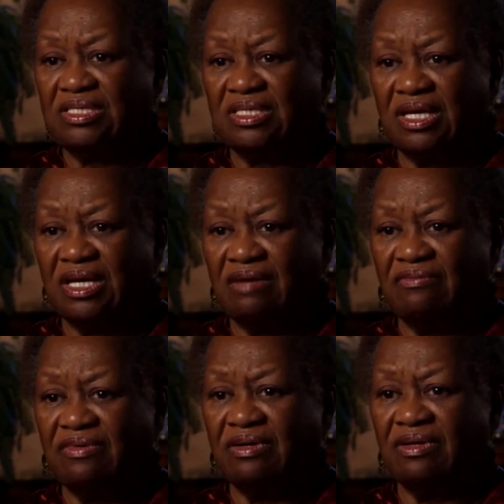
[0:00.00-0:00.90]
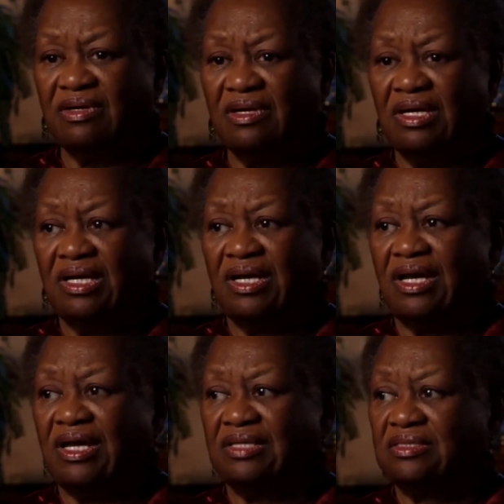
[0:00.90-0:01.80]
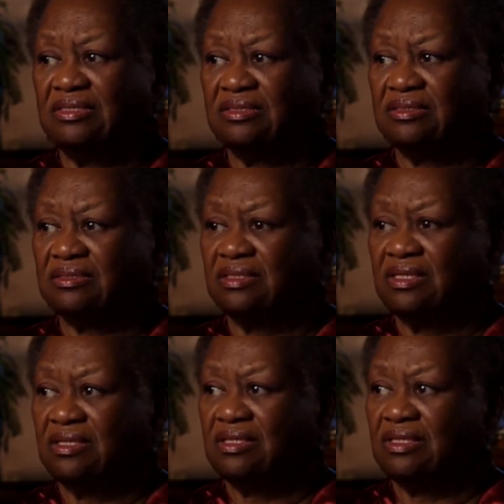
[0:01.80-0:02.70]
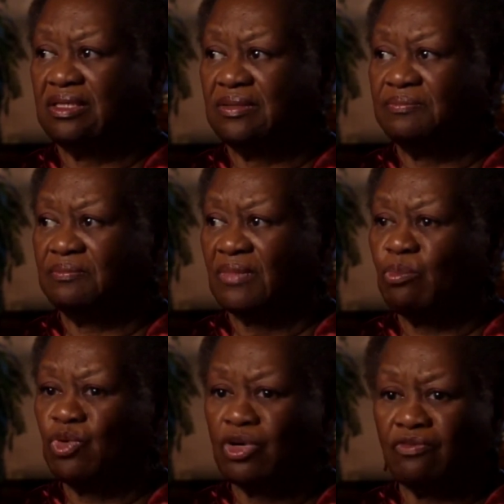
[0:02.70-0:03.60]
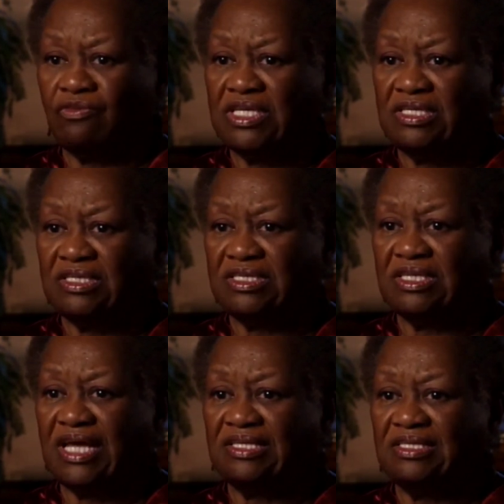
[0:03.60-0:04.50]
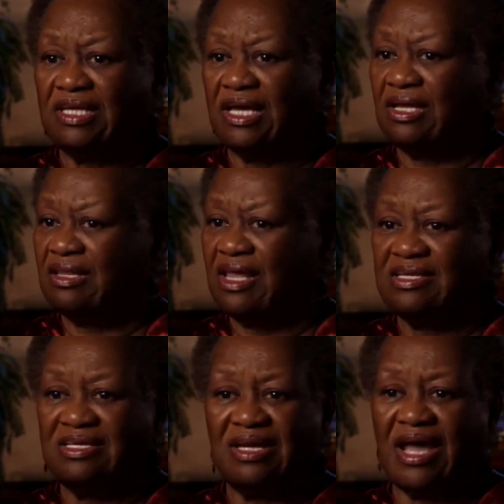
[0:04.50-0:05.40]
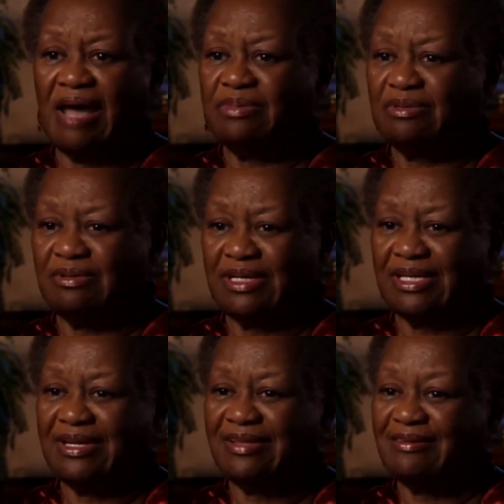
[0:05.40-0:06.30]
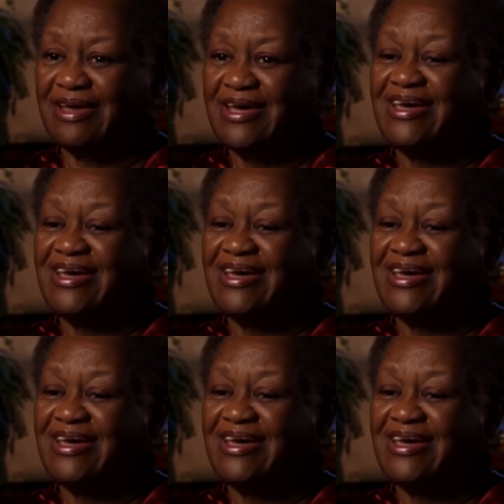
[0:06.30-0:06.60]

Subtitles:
to the governor and to the Board of Regents in that state. They did absolutely nothing.